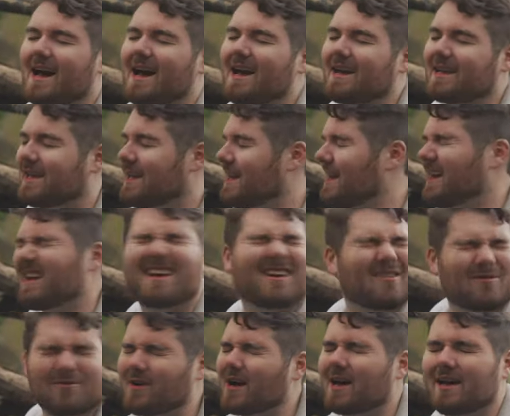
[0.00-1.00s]
I
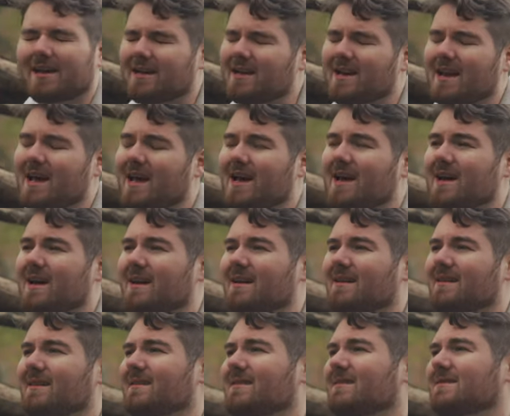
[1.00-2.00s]
cannot run
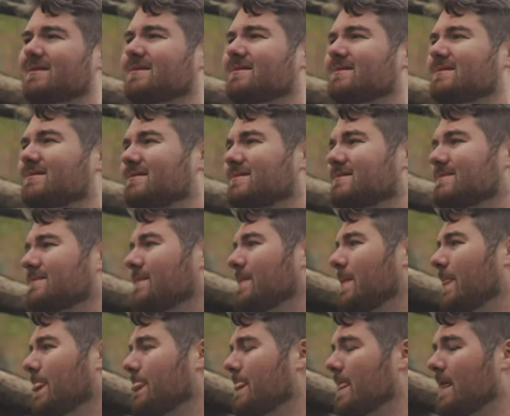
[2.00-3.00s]
now.
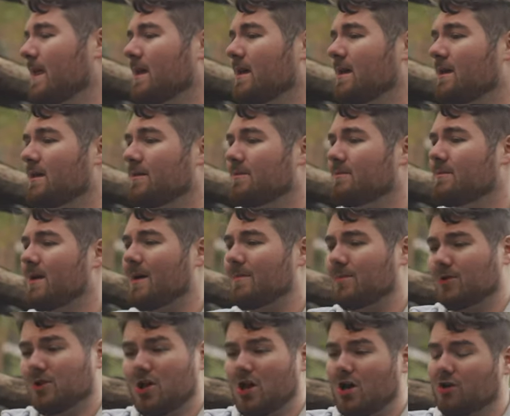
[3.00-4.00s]
My
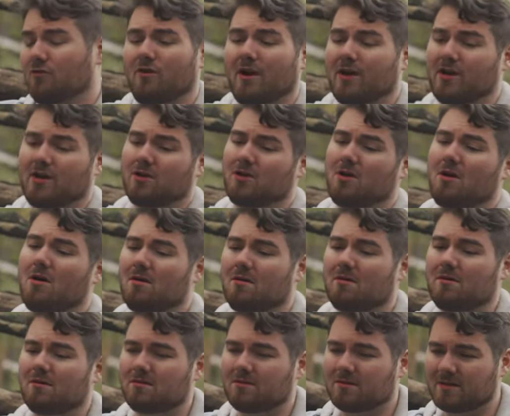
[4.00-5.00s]
blood running
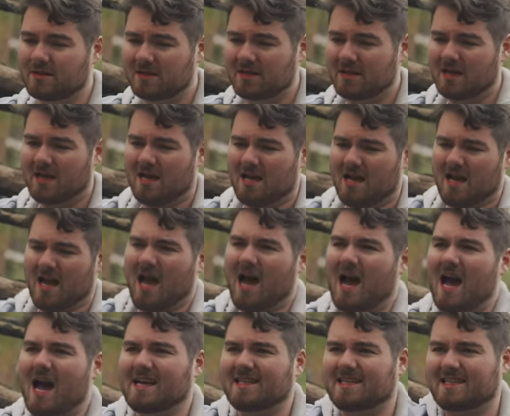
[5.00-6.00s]
cold,
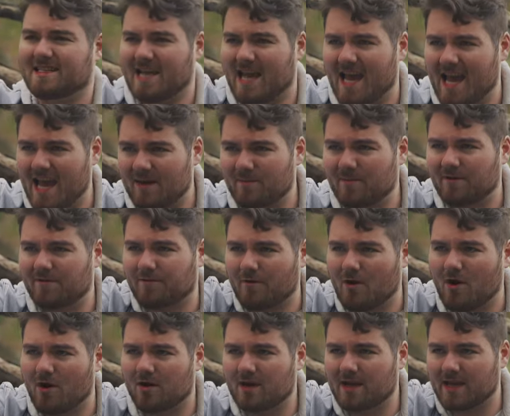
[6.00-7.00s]
I stand
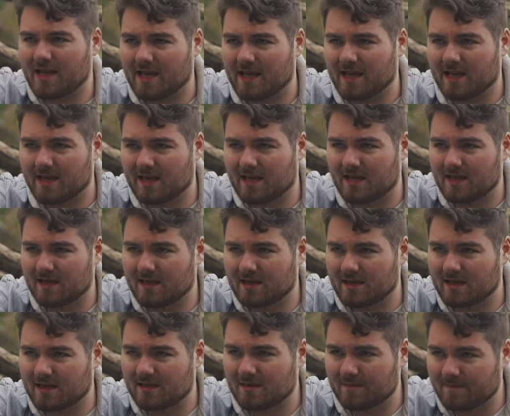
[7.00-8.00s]
before
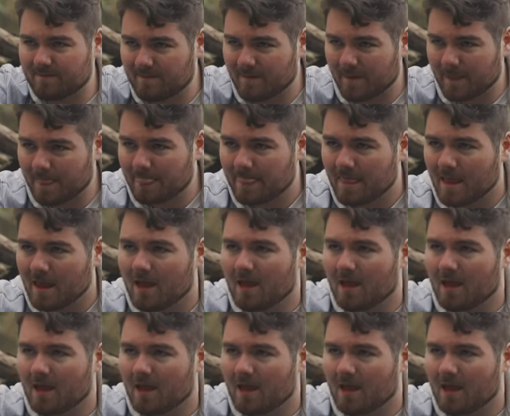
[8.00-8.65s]
him.